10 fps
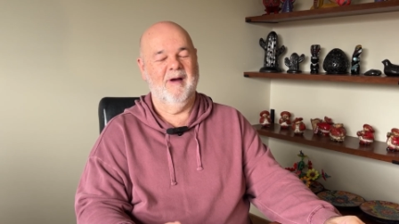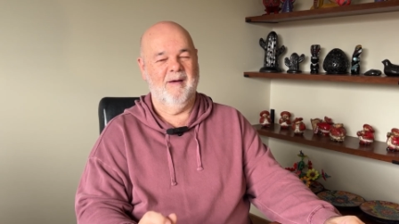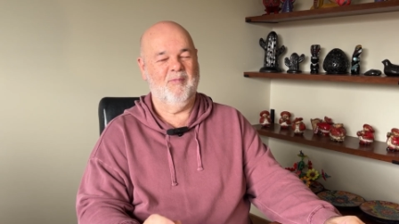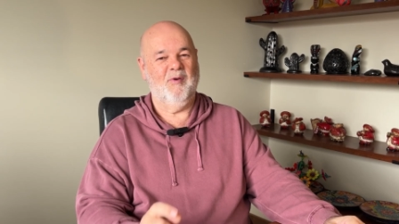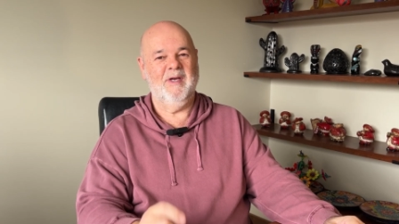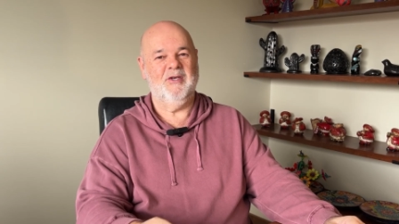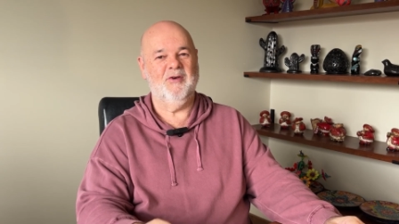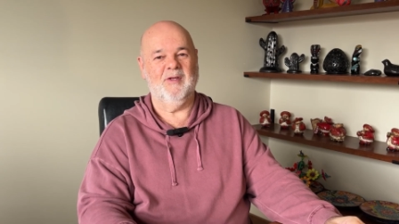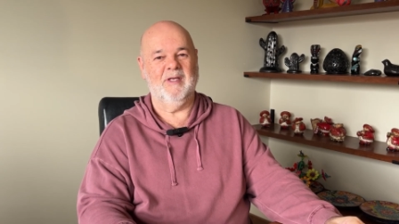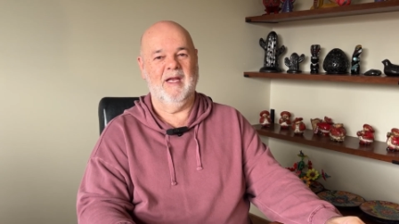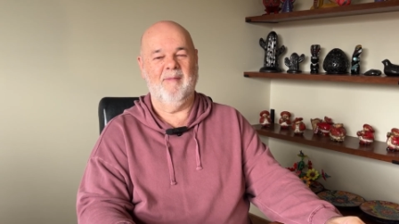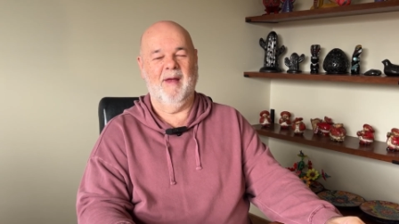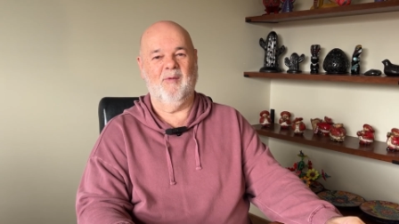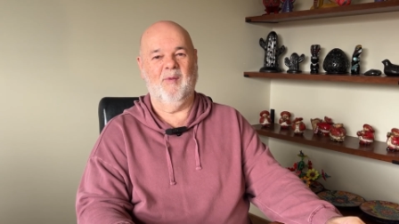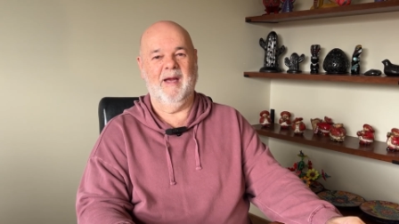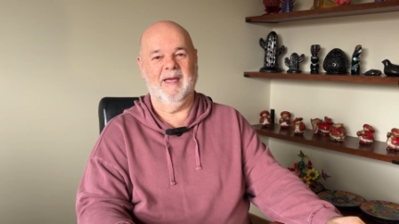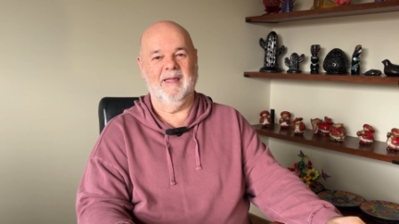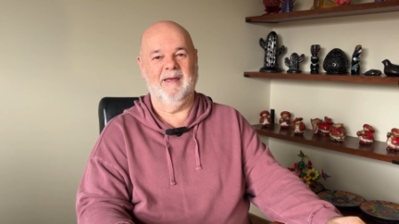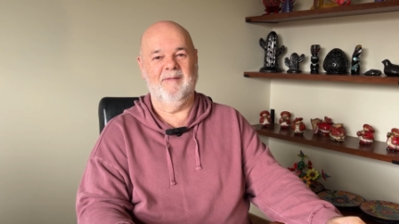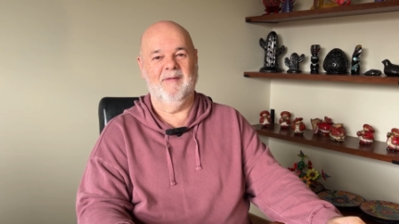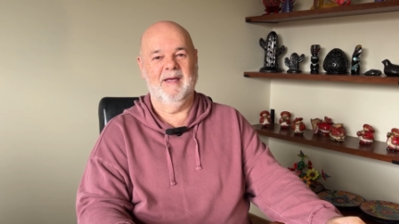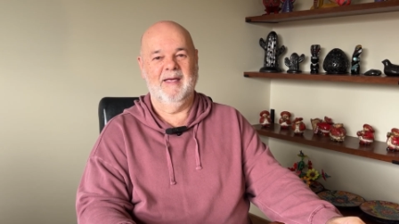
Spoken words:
I'm pretty sure that no matter where you live,